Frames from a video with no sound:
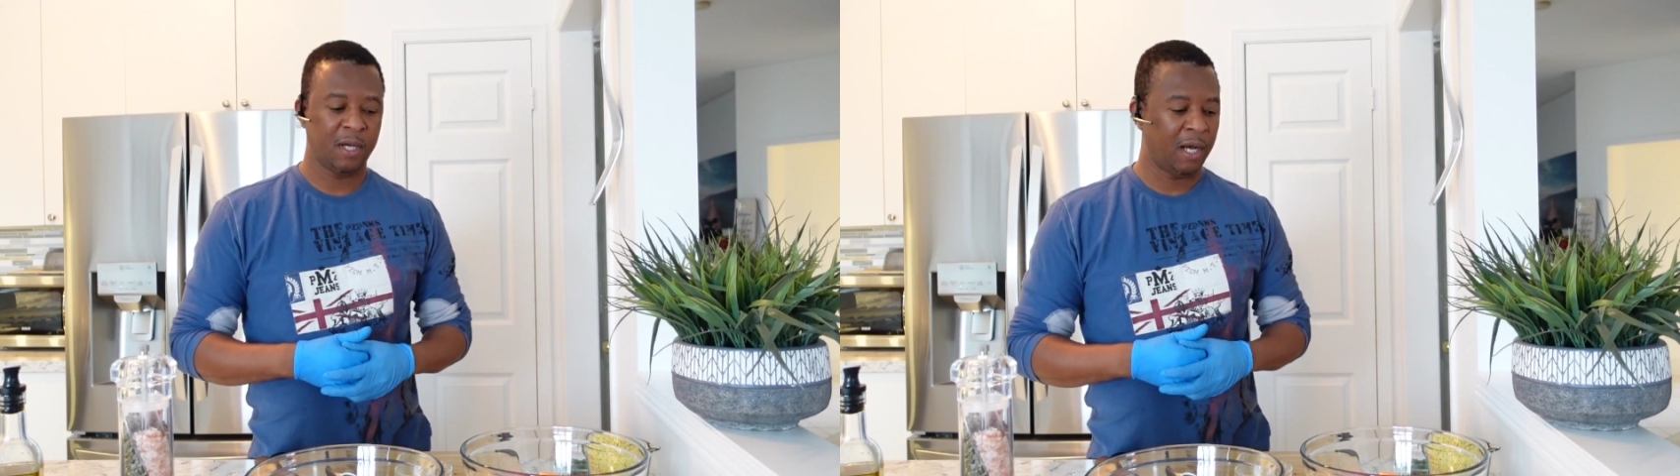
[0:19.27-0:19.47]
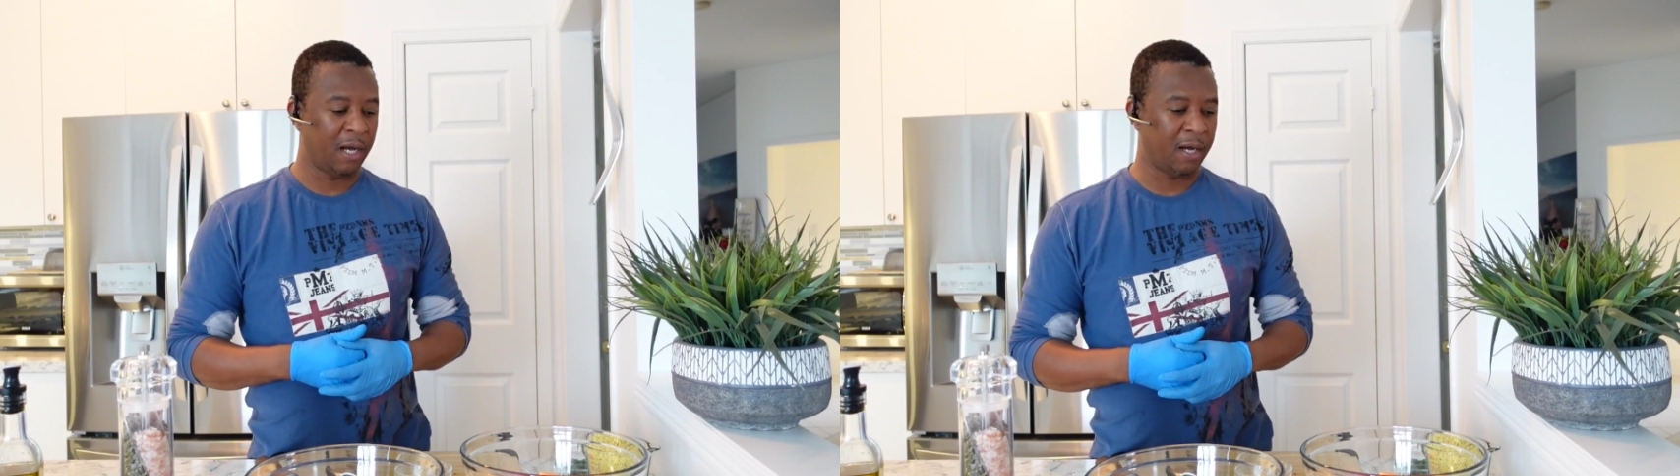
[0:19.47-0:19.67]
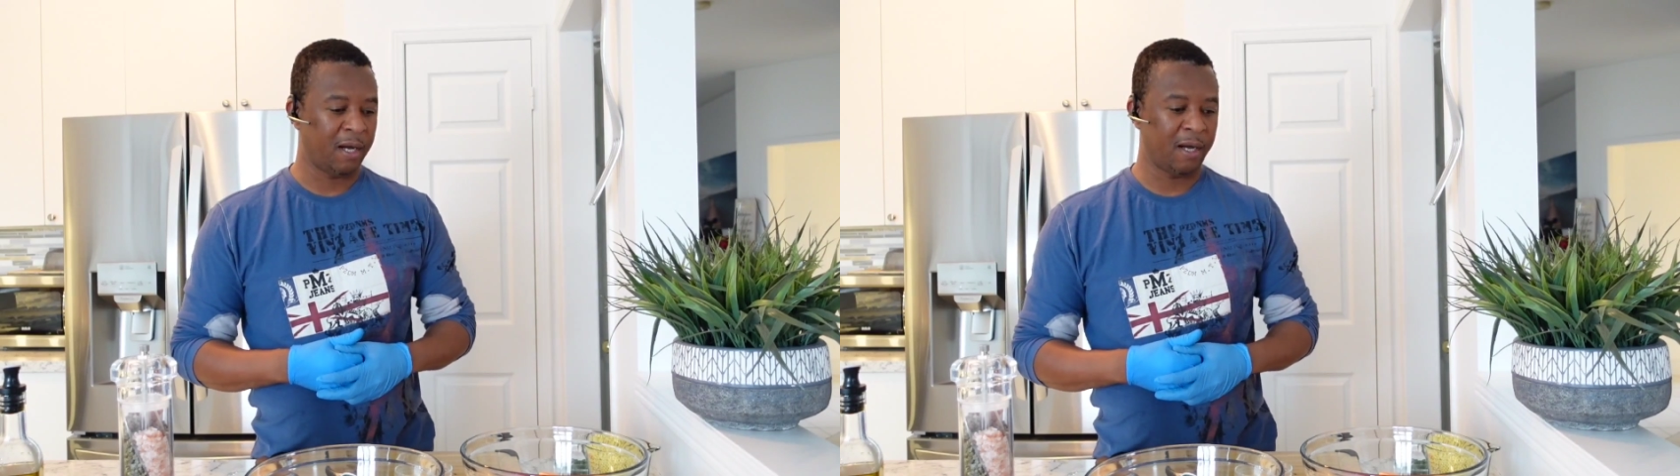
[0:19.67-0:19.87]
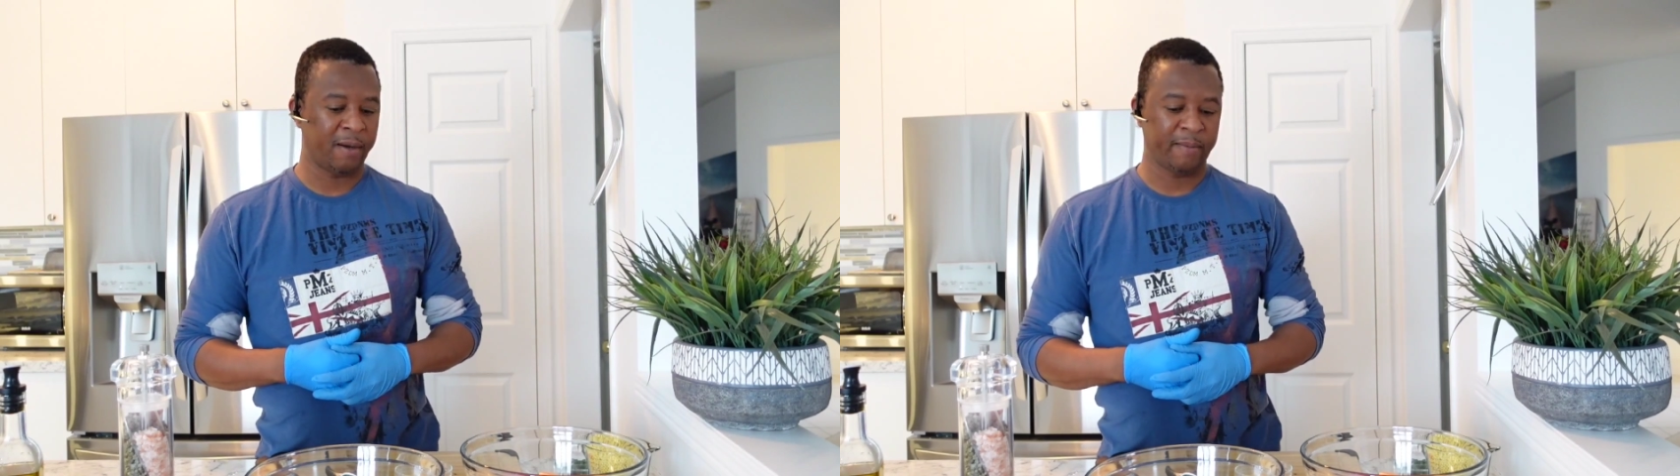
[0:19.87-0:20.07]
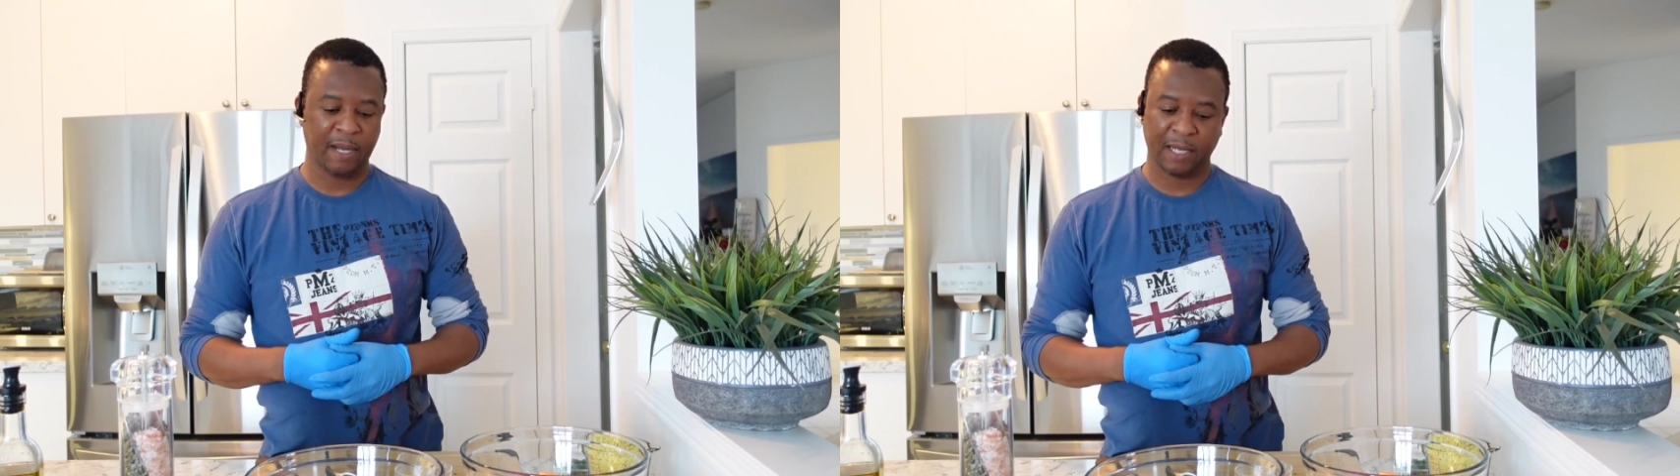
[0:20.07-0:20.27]

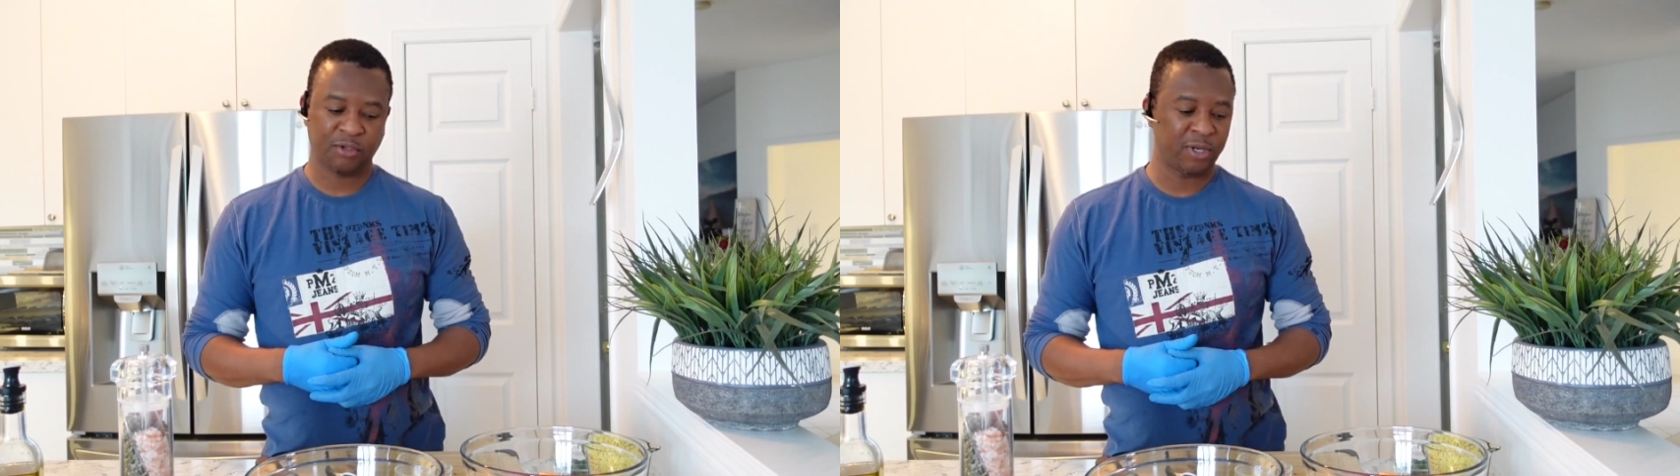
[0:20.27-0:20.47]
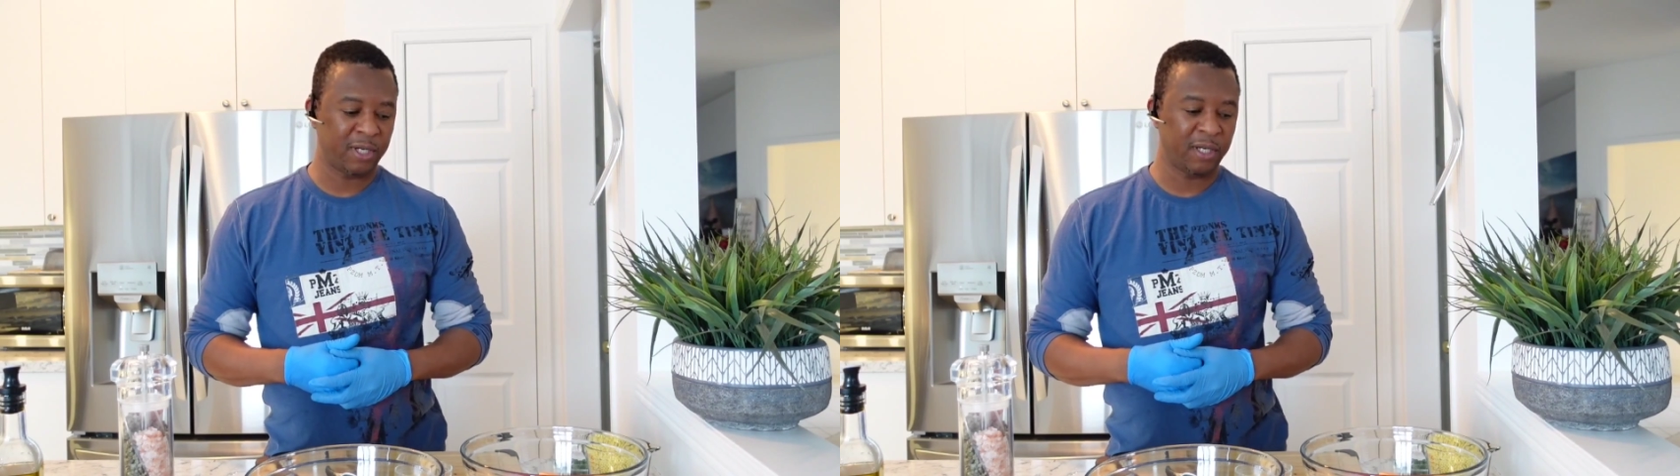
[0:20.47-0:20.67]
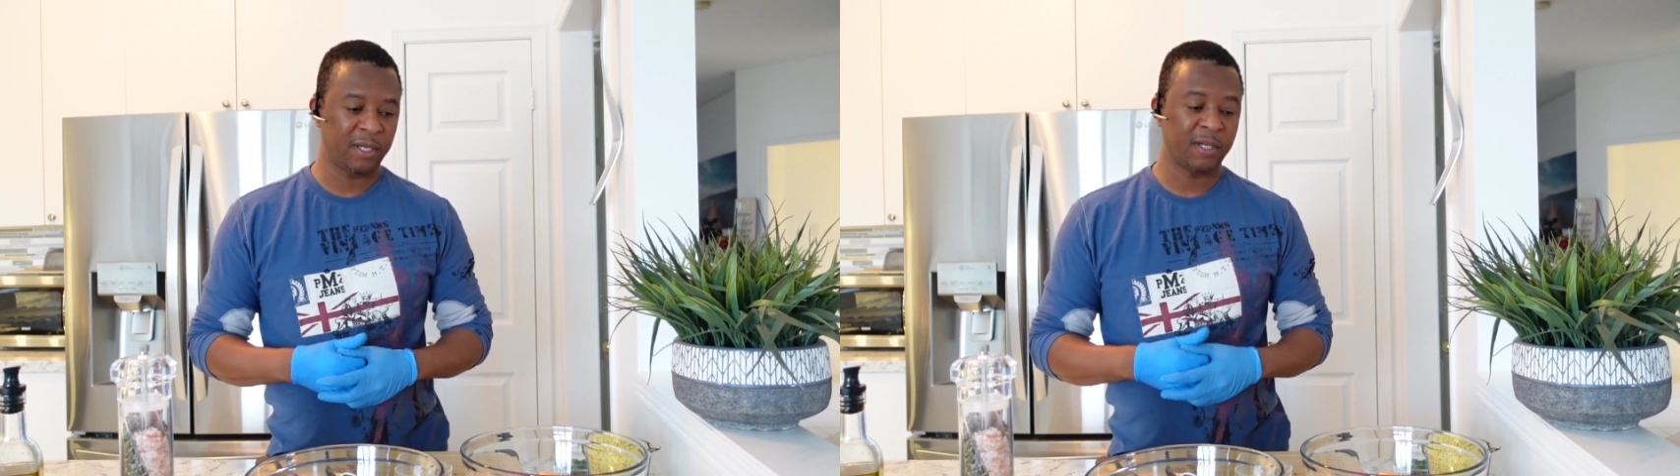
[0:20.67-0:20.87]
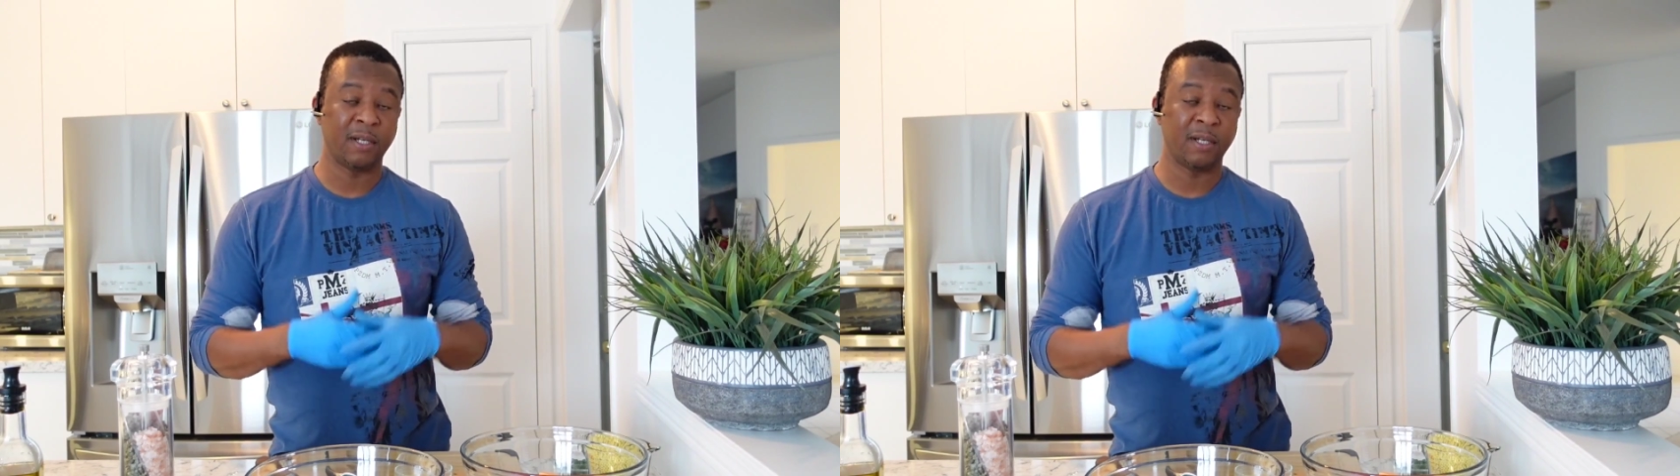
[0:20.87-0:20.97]
Actually,